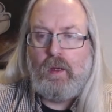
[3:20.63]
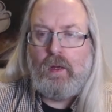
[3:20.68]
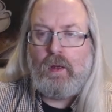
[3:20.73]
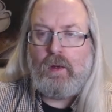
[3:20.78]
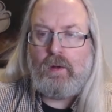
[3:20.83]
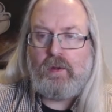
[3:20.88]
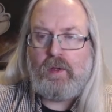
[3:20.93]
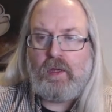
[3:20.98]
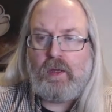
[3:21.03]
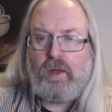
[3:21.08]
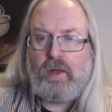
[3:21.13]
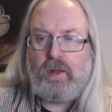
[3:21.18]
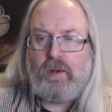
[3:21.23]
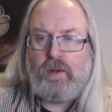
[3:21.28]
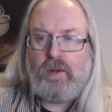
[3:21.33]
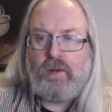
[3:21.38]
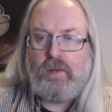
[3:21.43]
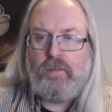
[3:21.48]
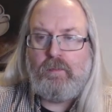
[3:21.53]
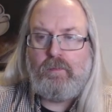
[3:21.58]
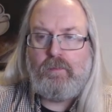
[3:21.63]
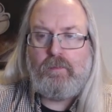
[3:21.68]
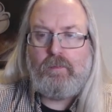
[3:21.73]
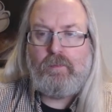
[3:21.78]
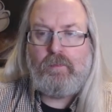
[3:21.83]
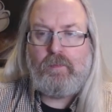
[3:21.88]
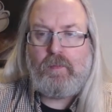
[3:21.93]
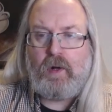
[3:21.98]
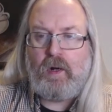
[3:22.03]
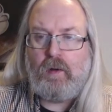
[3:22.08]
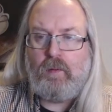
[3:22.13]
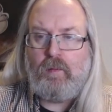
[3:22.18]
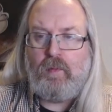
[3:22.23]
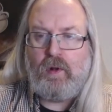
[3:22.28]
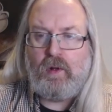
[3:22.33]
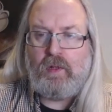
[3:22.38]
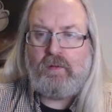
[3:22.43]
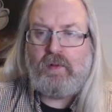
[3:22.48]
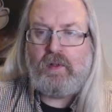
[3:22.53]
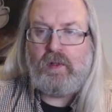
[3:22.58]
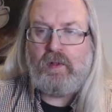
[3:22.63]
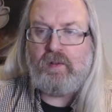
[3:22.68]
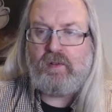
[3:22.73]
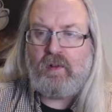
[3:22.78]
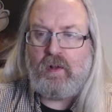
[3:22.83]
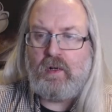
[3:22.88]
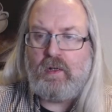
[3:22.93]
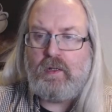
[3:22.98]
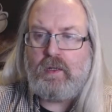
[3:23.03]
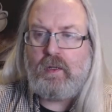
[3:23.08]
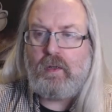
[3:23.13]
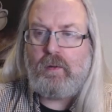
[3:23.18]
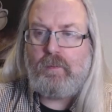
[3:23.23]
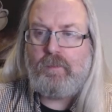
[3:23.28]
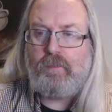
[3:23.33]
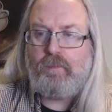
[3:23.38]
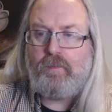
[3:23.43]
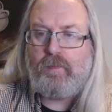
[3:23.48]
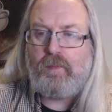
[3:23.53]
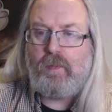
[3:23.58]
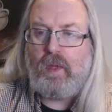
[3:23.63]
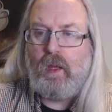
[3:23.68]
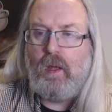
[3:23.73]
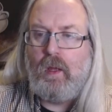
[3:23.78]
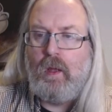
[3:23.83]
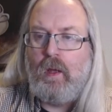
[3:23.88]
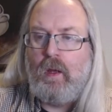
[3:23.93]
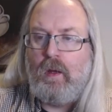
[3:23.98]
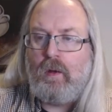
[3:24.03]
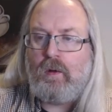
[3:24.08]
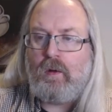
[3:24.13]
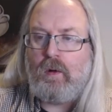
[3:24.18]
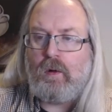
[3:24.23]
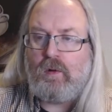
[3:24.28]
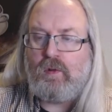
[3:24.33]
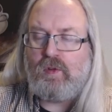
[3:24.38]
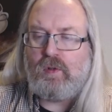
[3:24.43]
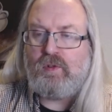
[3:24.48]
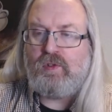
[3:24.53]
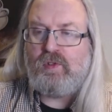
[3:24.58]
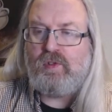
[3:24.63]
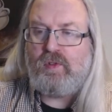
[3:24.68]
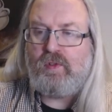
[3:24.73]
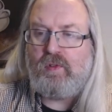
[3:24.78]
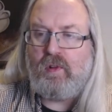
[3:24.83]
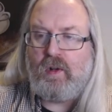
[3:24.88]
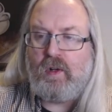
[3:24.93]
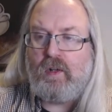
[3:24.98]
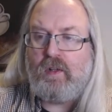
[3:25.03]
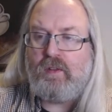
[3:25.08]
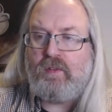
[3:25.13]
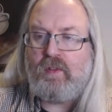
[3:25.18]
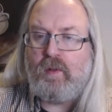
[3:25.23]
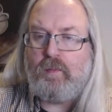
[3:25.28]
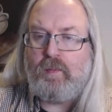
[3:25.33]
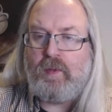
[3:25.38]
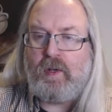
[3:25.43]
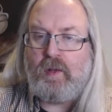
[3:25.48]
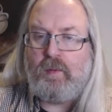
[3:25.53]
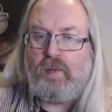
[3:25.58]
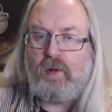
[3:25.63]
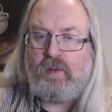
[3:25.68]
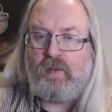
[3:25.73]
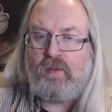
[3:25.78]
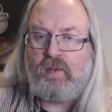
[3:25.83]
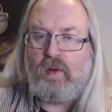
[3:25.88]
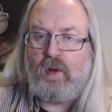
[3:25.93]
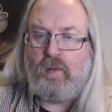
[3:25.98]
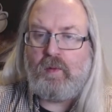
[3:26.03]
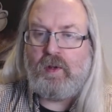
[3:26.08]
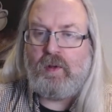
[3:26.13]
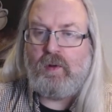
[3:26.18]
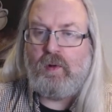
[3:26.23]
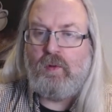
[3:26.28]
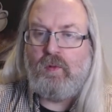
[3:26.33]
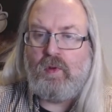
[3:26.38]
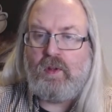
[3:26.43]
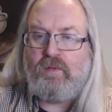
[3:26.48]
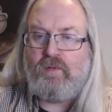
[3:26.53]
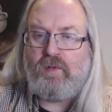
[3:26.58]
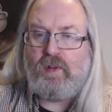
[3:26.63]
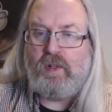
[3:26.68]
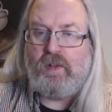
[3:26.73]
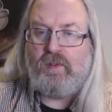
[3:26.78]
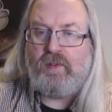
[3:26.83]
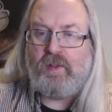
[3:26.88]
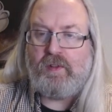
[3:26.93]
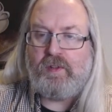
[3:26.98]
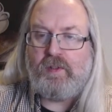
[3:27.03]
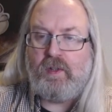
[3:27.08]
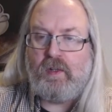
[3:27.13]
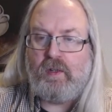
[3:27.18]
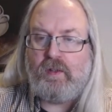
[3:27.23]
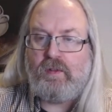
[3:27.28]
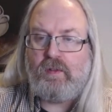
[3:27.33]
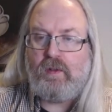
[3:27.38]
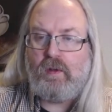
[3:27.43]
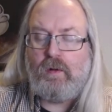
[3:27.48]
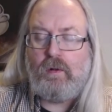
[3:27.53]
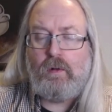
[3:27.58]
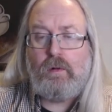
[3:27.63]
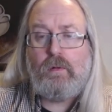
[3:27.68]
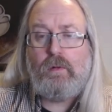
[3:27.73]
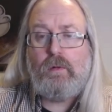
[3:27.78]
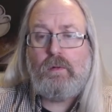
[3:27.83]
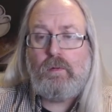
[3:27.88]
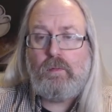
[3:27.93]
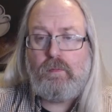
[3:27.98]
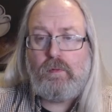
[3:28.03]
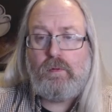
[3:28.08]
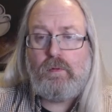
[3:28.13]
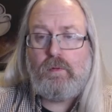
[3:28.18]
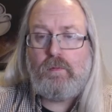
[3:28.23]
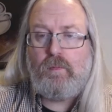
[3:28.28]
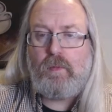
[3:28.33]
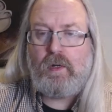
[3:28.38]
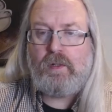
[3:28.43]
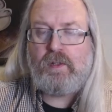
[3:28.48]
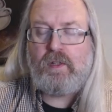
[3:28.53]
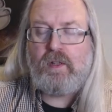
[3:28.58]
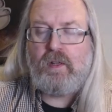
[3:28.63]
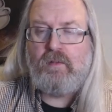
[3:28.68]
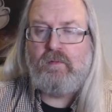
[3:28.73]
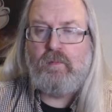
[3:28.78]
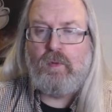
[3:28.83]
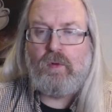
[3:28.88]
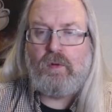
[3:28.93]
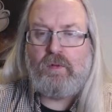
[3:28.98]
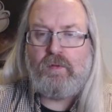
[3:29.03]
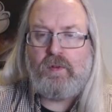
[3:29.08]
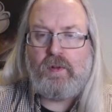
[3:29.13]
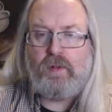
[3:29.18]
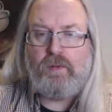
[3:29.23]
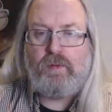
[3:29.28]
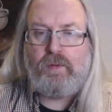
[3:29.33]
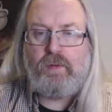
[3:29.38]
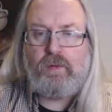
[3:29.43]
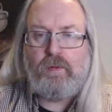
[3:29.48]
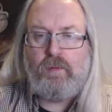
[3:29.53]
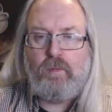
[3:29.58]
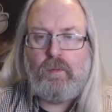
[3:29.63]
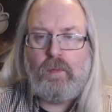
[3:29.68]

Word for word: Again, I believe he is lying. Cockroaches, lice and bedbugs are my only friends at night. Oh, you might have more friends.